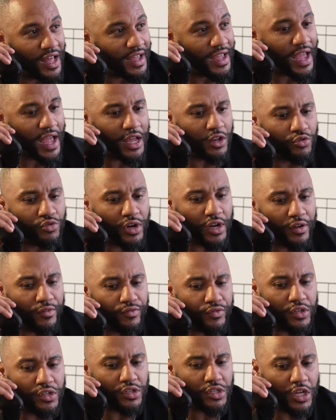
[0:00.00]
like, hey,
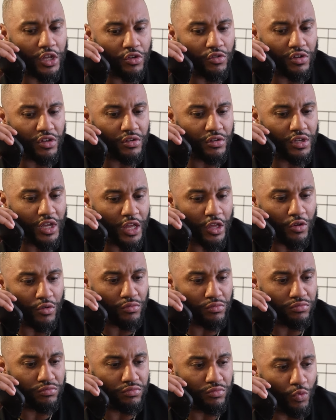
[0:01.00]
Trev, this, can you
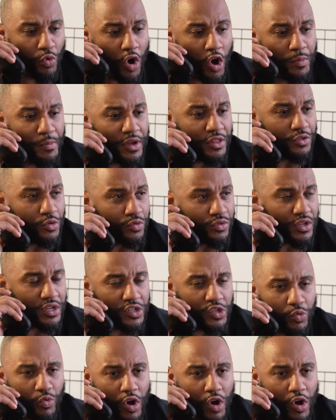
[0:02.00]
walk me through this or